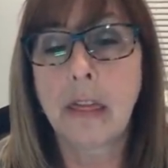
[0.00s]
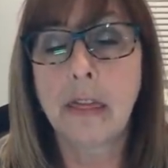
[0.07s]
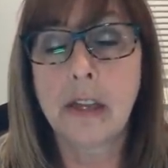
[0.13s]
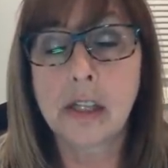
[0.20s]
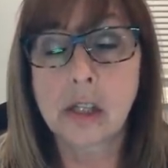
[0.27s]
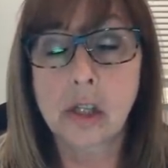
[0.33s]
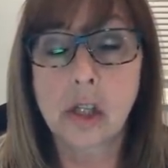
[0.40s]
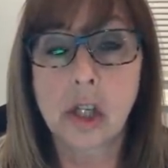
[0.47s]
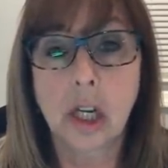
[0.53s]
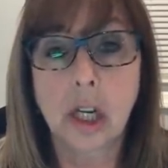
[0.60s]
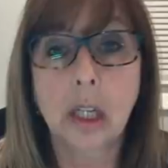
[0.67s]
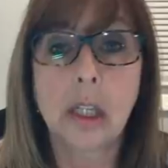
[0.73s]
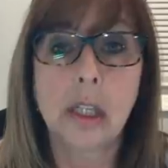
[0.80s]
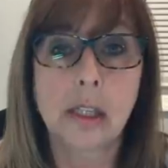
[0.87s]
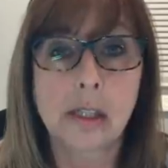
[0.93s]
This
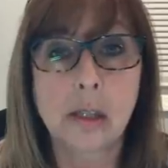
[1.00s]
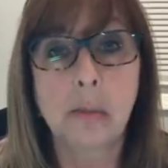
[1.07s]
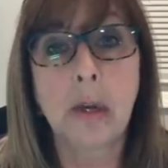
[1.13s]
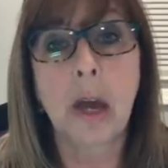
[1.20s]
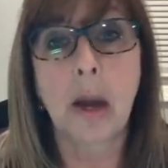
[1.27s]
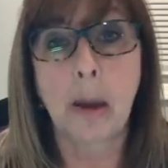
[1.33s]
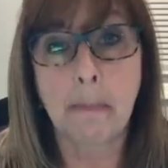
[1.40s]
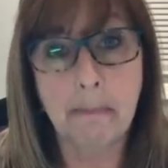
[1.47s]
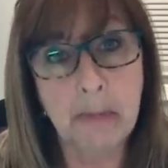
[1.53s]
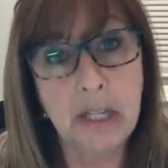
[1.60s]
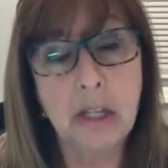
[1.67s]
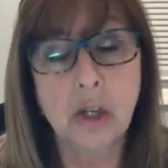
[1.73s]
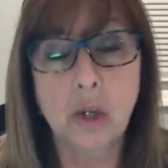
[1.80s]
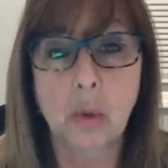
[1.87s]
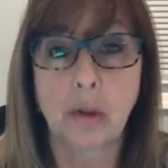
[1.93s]
chick needs to be on a
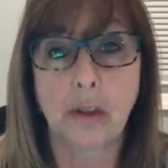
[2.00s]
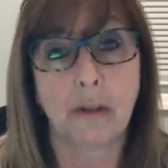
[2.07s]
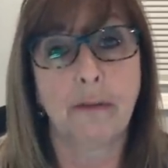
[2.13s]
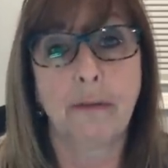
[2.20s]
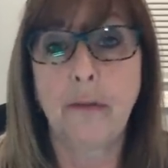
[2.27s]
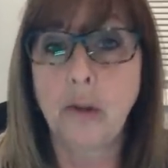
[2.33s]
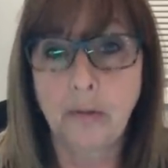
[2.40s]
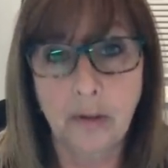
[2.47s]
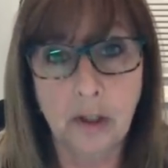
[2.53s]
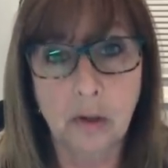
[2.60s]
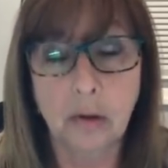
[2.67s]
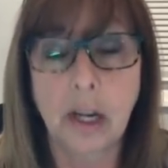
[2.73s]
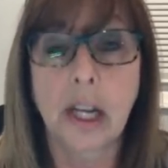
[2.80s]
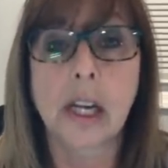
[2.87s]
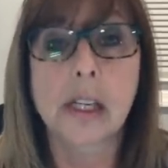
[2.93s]
beach with a foofy
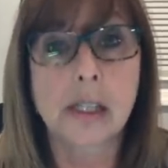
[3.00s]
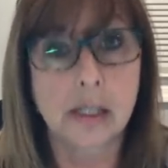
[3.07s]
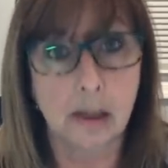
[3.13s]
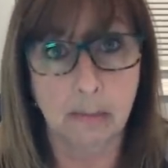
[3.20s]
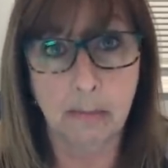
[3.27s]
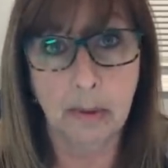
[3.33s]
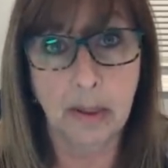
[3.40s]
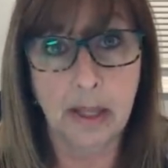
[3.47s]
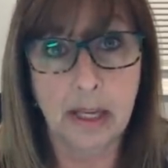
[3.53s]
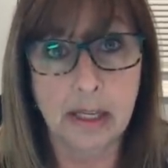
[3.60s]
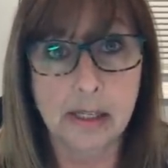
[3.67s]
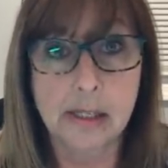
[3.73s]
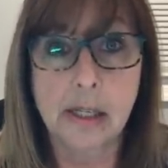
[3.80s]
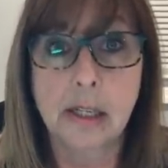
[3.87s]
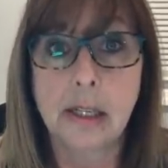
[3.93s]
drink someplace,